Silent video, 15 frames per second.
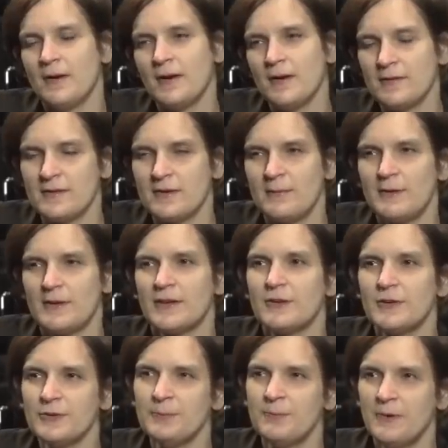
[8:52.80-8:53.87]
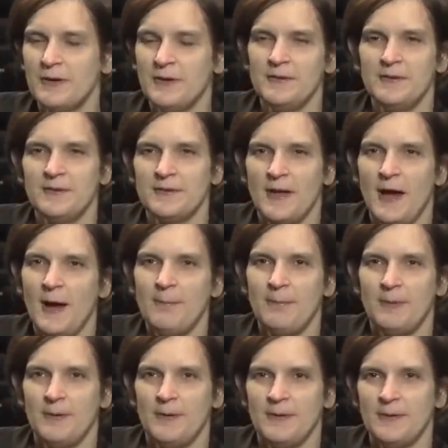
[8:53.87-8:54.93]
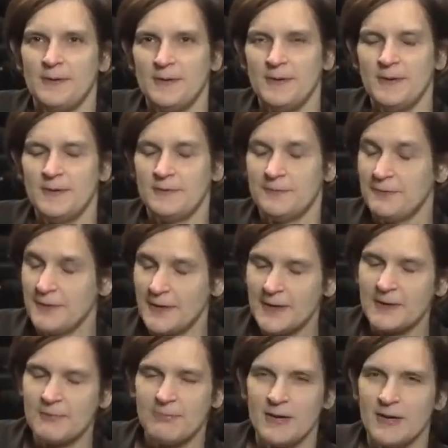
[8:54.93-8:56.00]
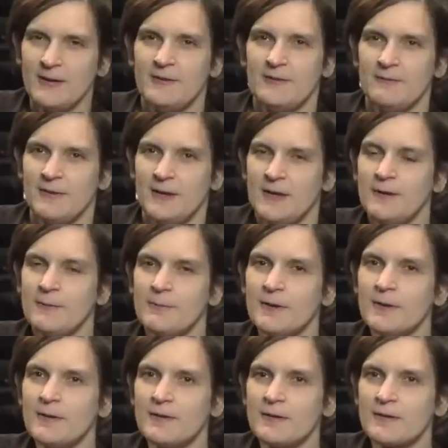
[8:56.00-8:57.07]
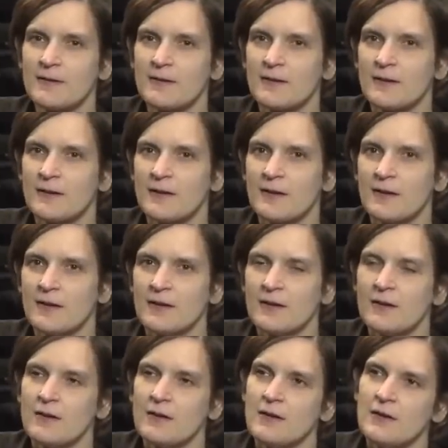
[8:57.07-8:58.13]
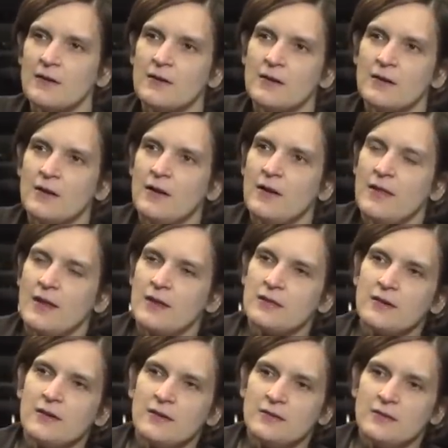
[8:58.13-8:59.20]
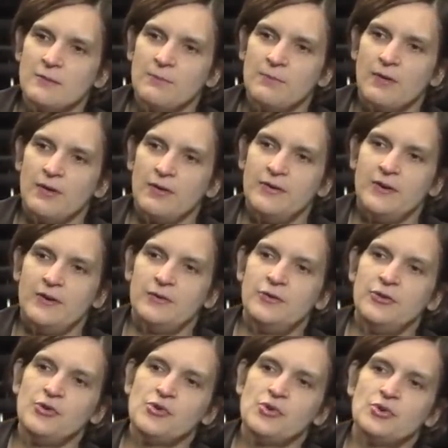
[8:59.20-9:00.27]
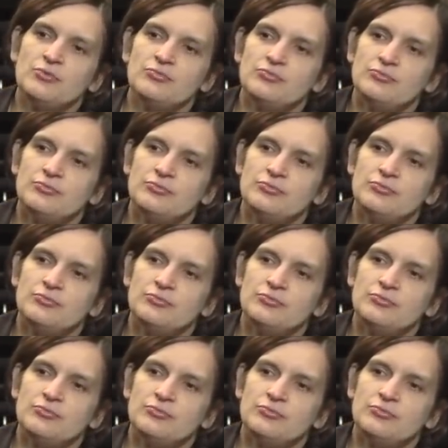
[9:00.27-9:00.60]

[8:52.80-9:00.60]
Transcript: reasonably good policies happen in very bad environments. And I think it's important to